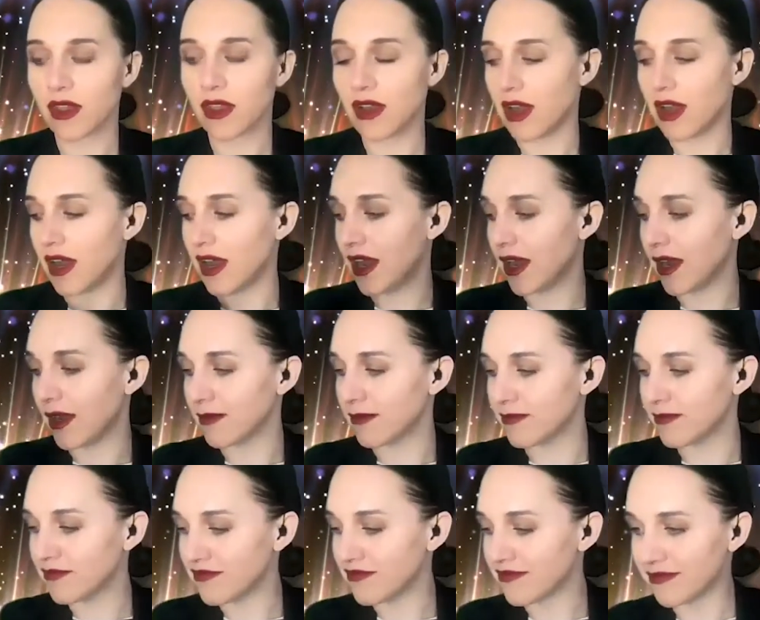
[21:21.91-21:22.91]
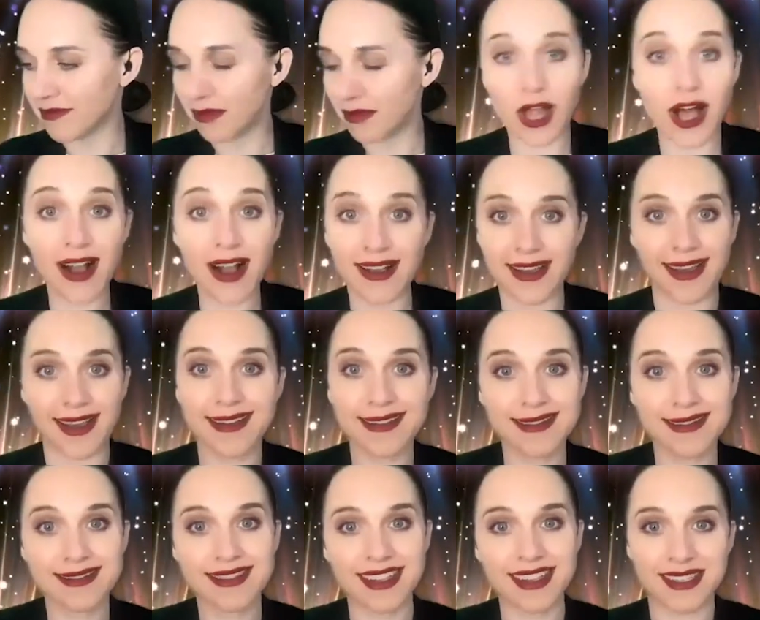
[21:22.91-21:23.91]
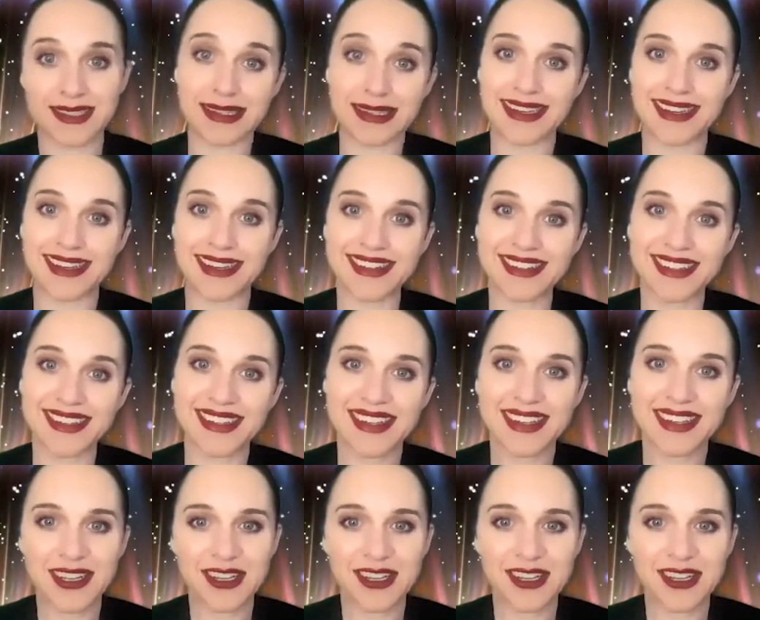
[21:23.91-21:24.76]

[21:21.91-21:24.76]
um, blocking a scene,